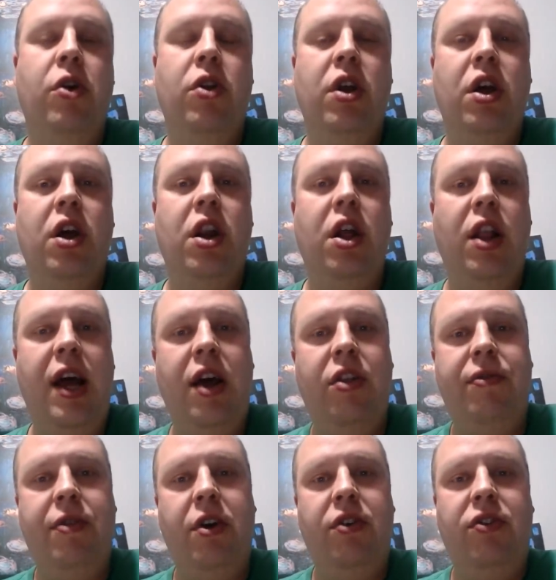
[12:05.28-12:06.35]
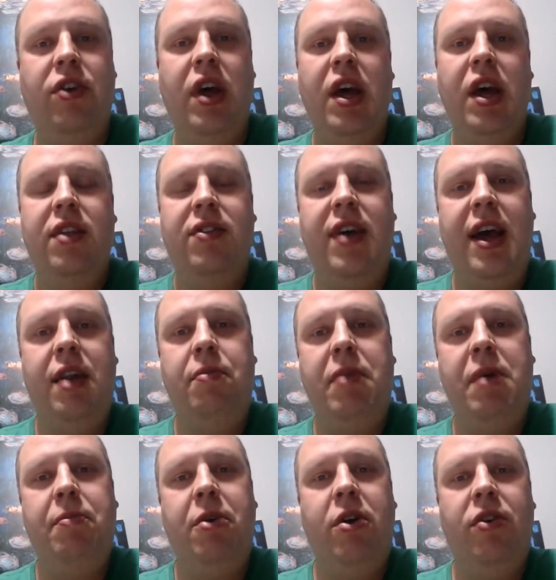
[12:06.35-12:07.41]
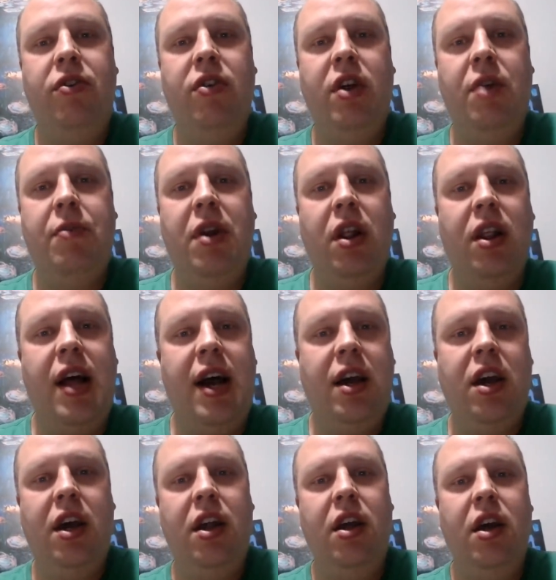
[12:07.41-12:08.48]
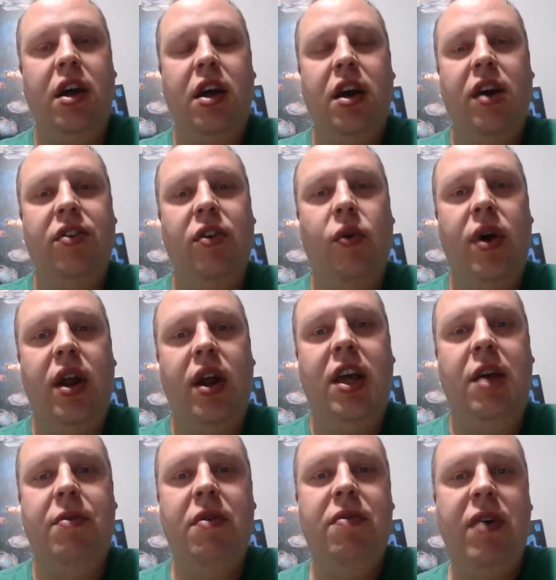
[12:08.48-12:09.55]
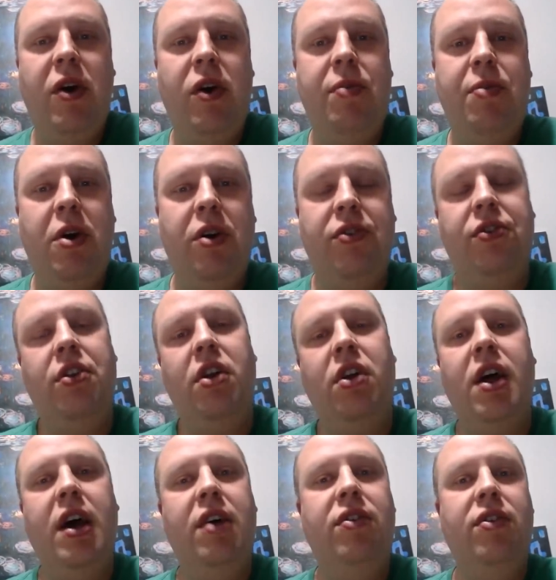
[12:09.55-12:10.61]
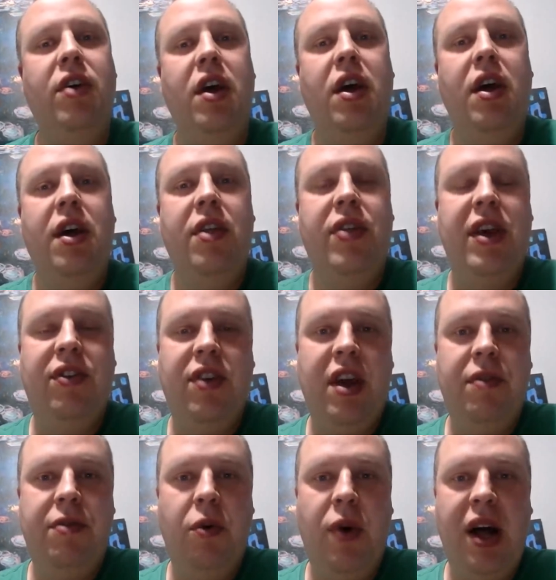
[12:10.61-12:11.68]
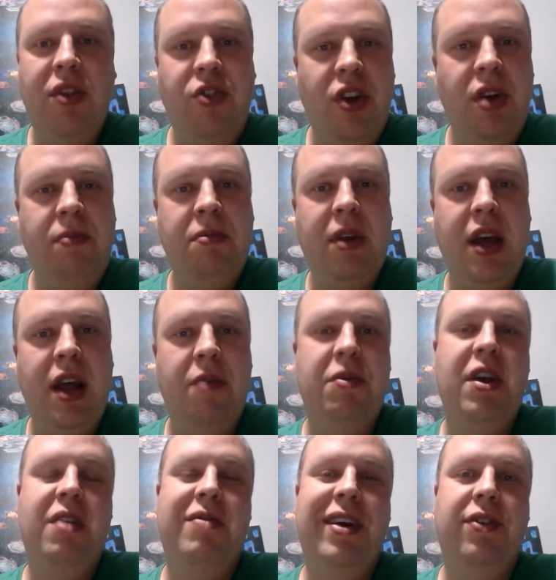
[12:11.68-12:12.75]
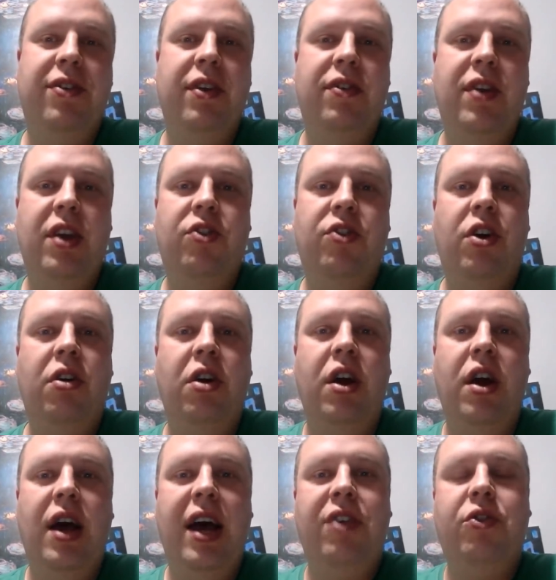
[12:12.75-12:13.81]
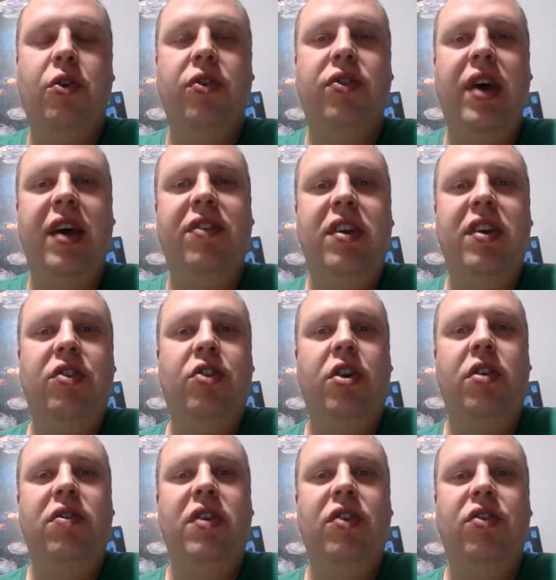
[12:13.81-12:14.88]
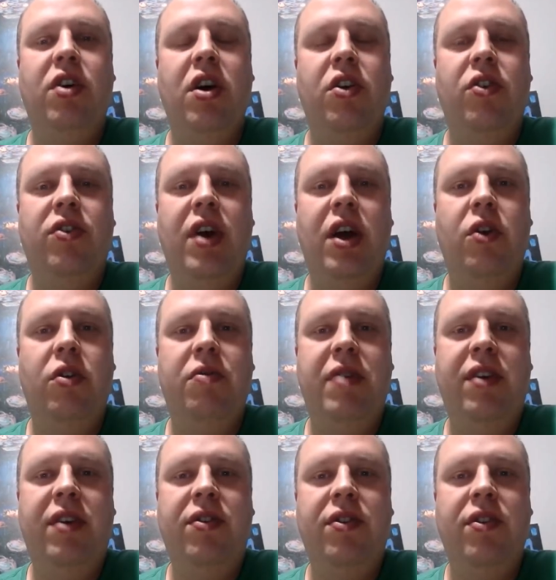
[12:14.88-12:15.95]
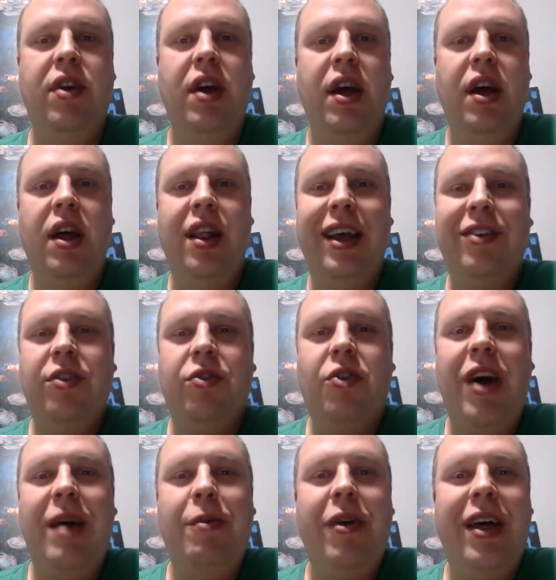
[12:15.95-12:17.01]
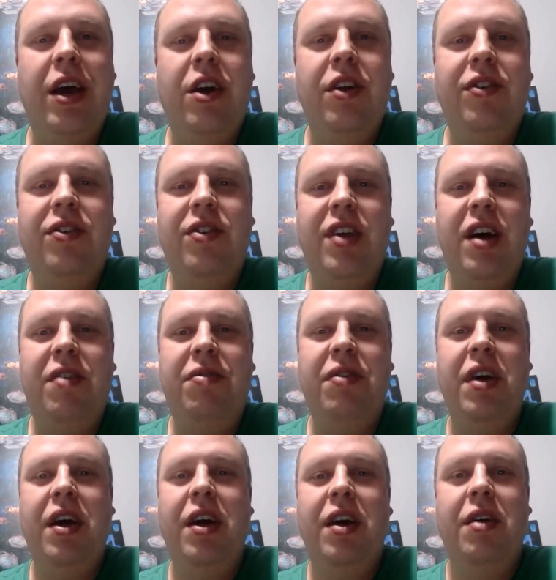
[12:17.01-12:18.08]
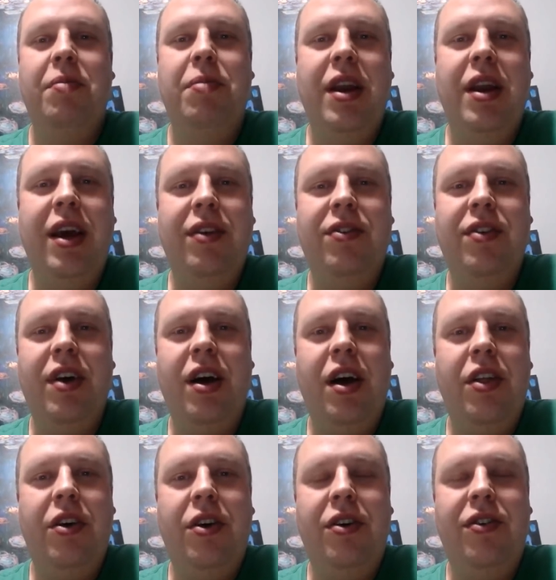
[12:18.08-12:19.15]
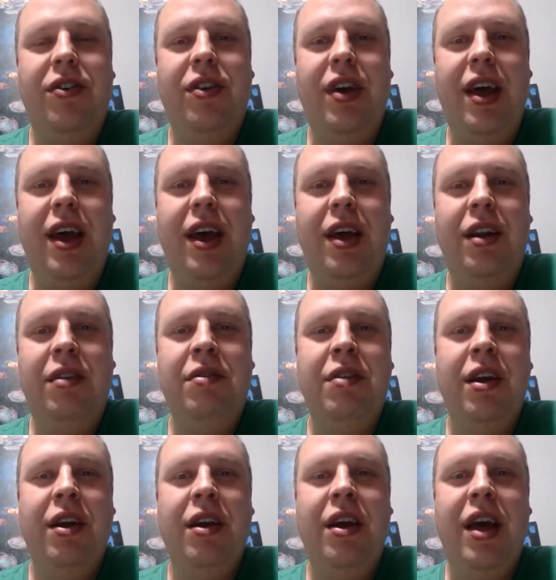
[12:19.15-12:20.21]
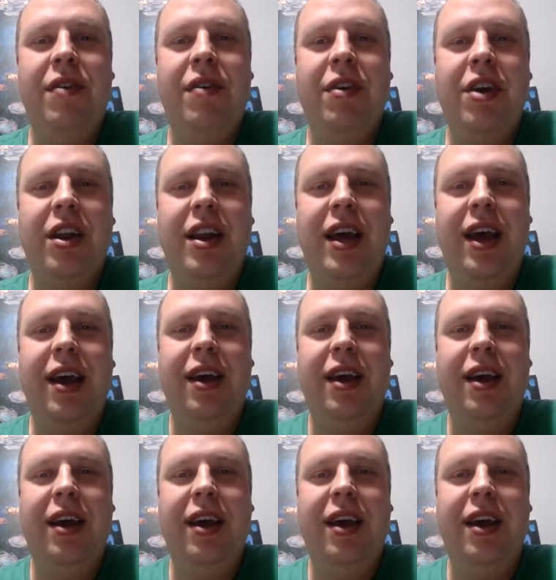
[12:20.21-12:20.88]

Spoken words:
only going to allow the first 10 members, and then I'm going to lock it because I want to keep it very personalized. Thanks again for watching. Again, I'm the investing teacher, high school science teacher, teaching others how to invest. Like, subscribe, all that good stuff. Be nice to others, and have a good day.